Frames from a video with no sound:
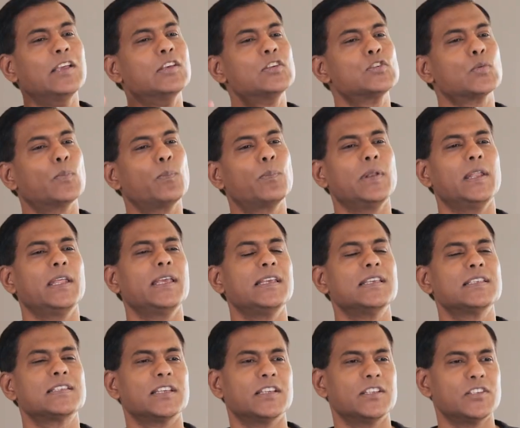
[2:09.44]
is to
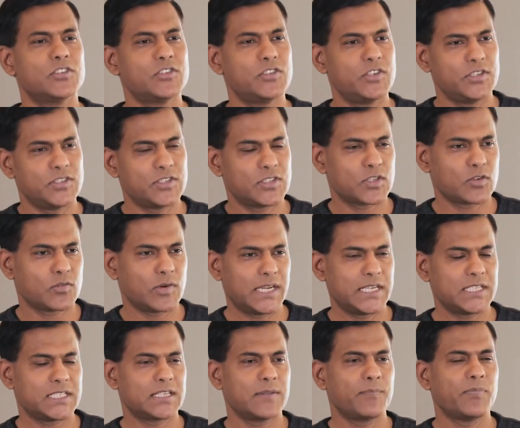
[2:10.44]
please Jesus
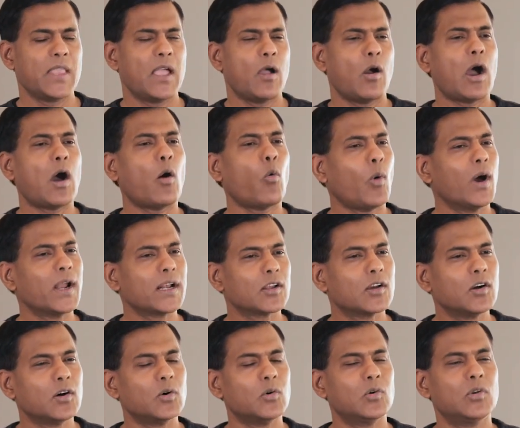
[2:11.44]
Christ. Our one
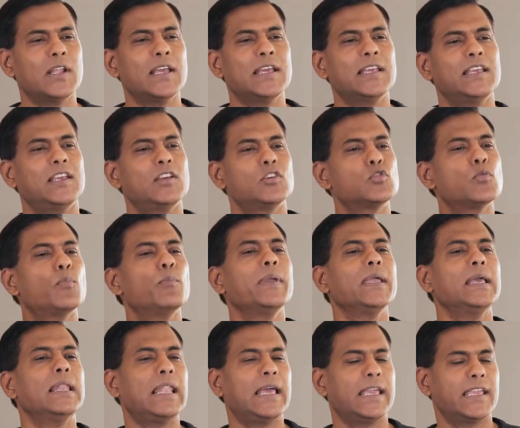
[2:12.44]
goal is to
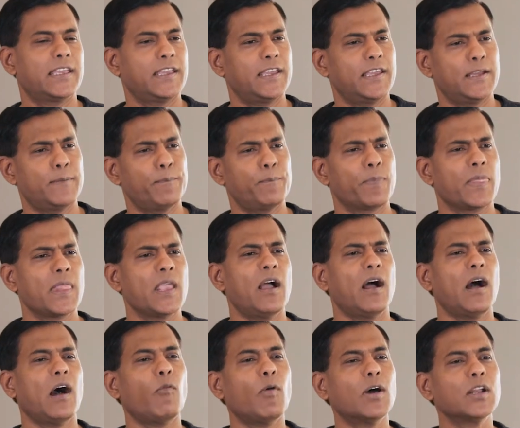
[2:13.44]
be like Him.
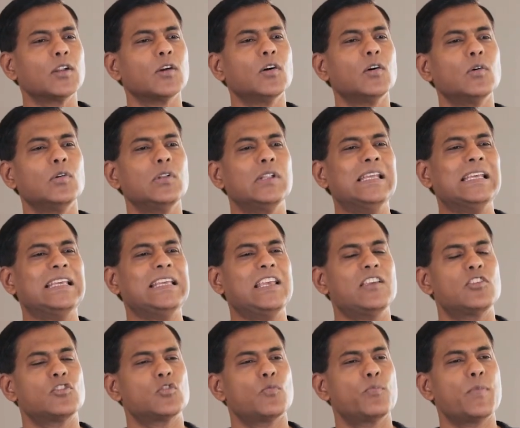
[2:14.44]
Our one goal
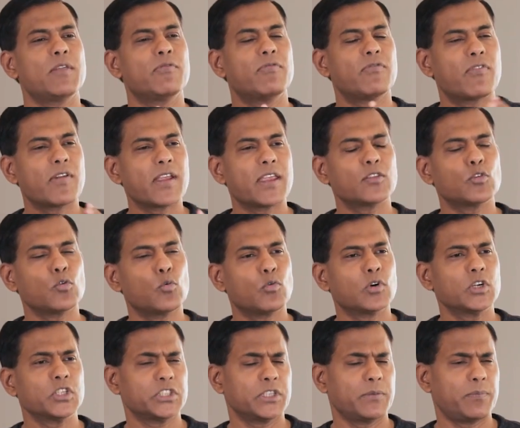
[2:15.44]
is to be free to
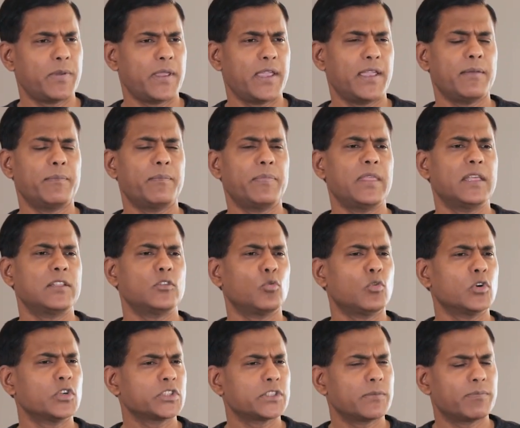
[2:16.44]
worship Him, to
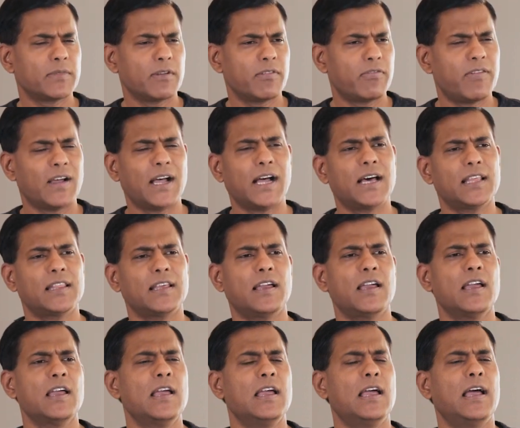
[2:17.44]
worship the Father,
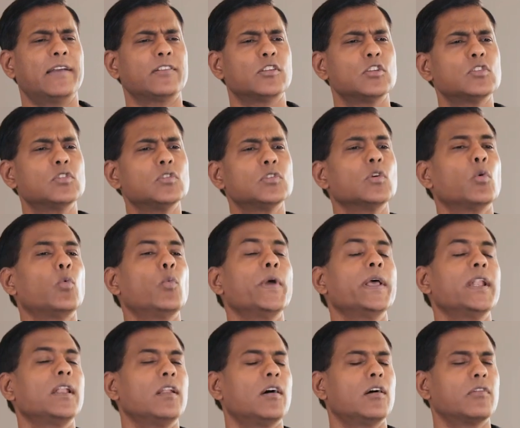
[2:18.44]
and to do the
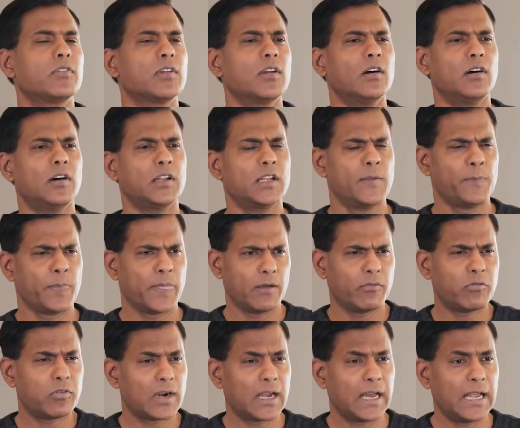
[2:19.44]
will of God
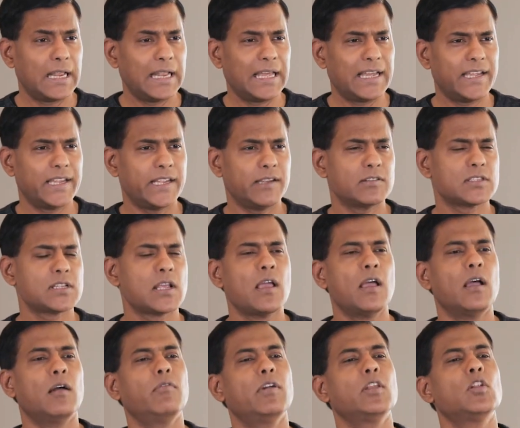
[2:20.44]
for our lives.
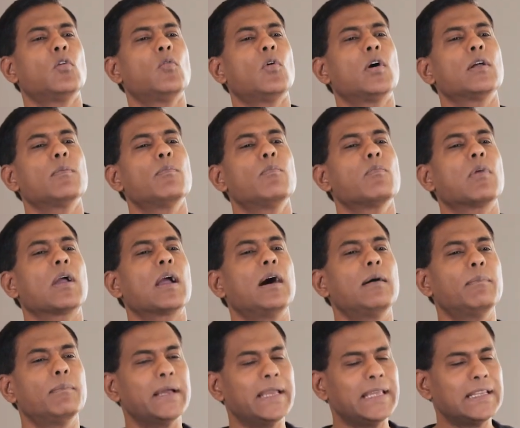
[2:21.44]
We don't want to
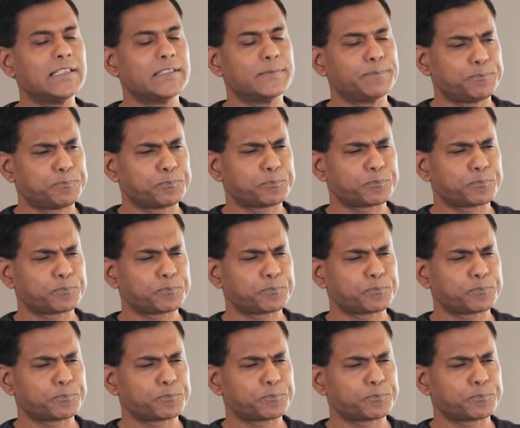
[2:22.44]
come in